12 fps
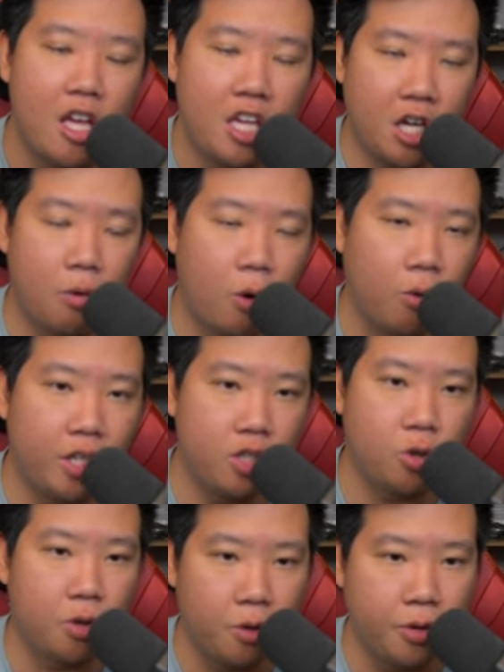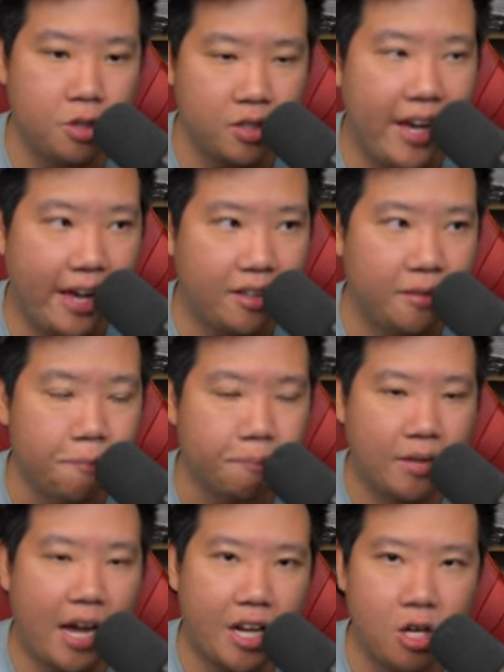hero that you're going to get.
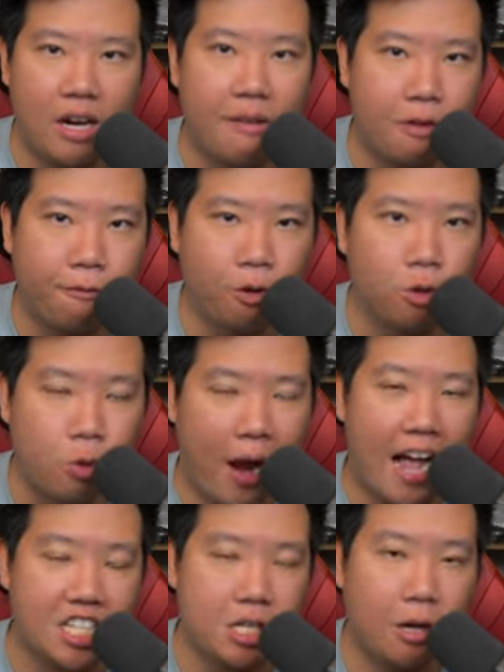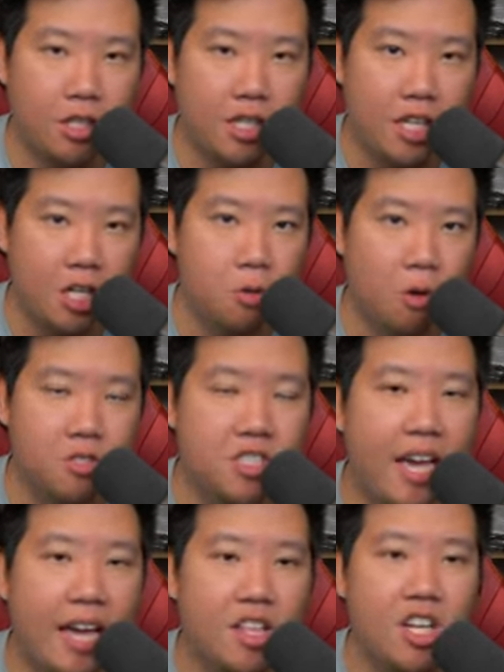I don't have the full grasp of the heroes
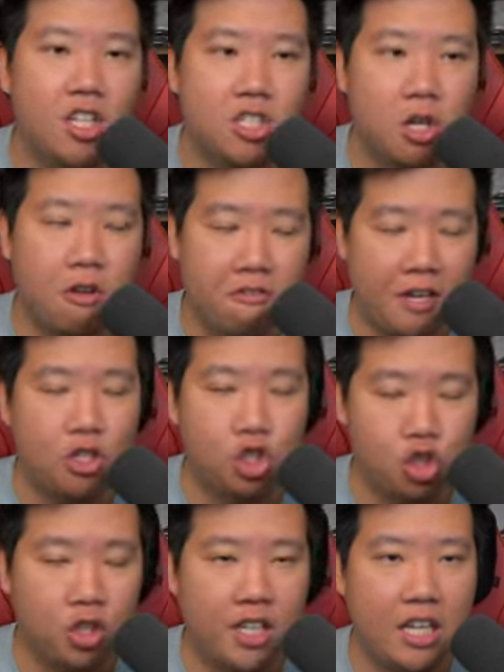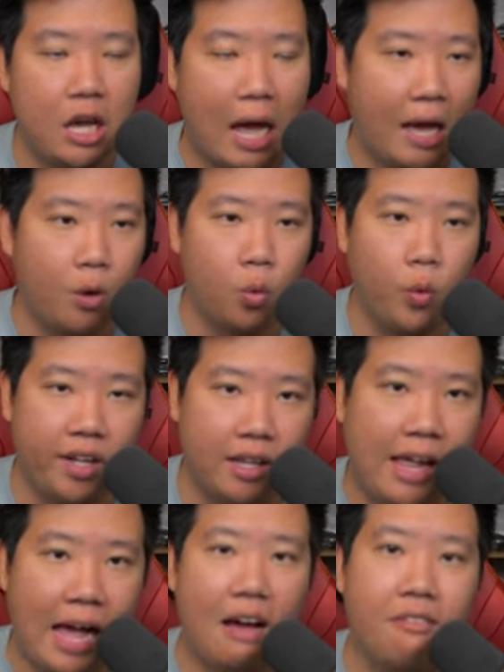yet, so eventually I will
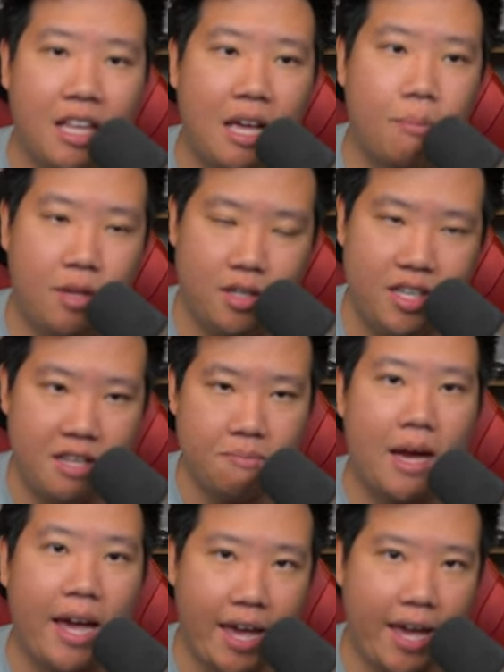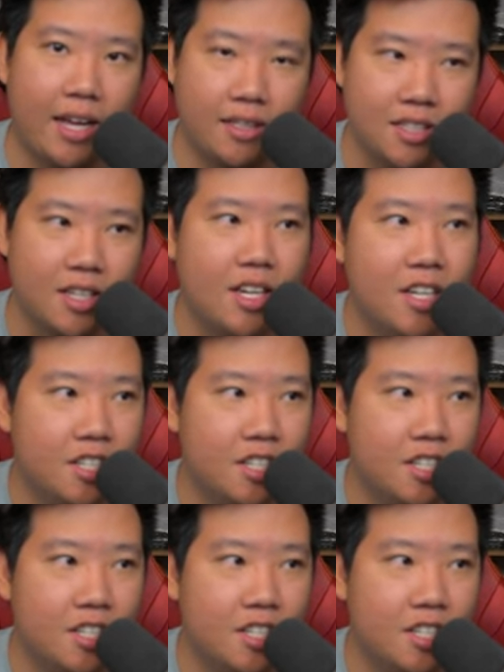have them in my head.